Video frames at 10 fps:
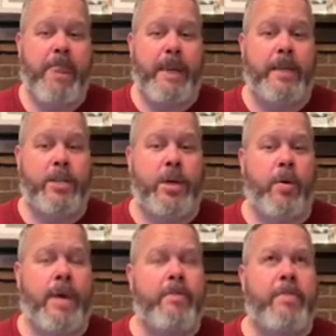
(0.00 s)
And
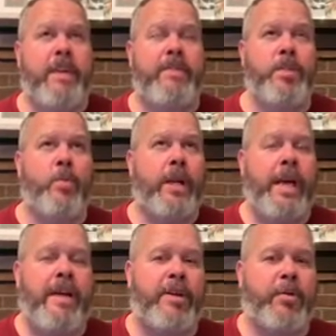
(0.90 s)
so if you want to
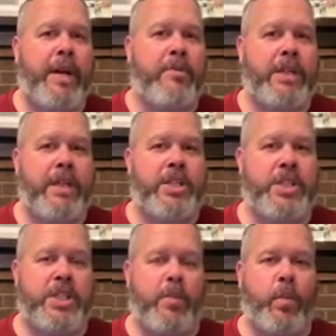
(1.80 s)
have a great
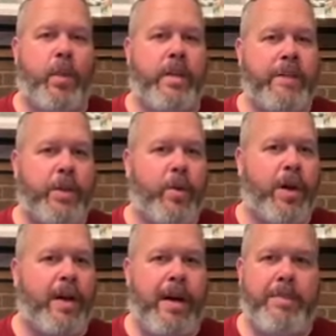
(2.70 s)
relationship, one of the core
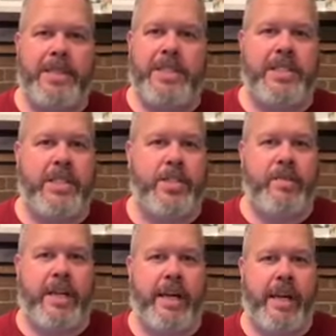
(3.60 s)
competencies that you've
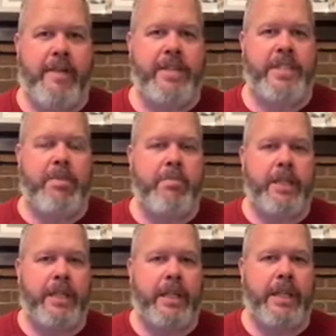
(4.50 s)
got to have is the
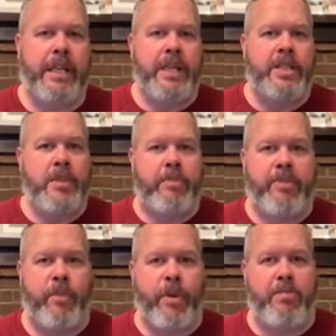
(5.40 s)
ability to
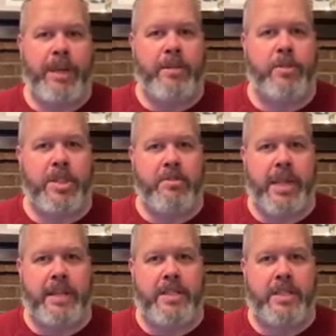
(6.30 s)
perform mental
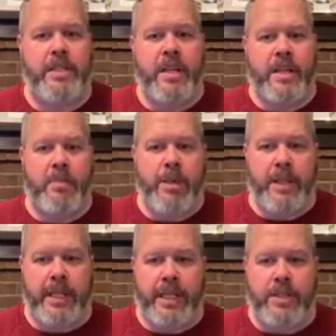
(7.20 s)
gymnastics, the
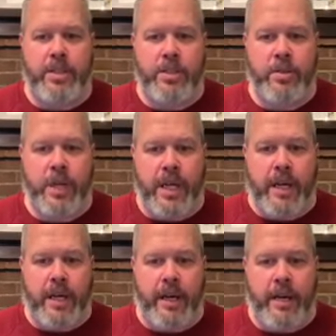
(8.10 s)
ability to
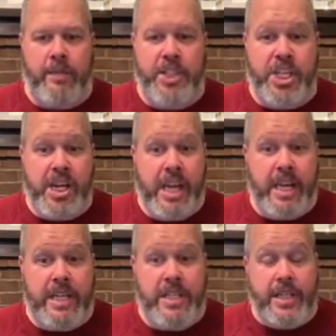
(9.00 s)

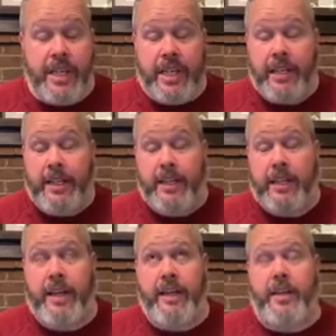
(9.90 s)
change. In
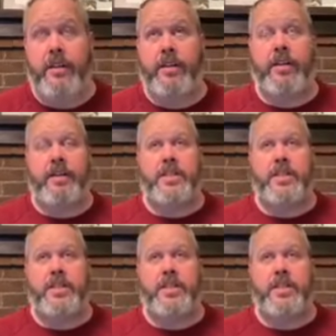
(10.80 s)
another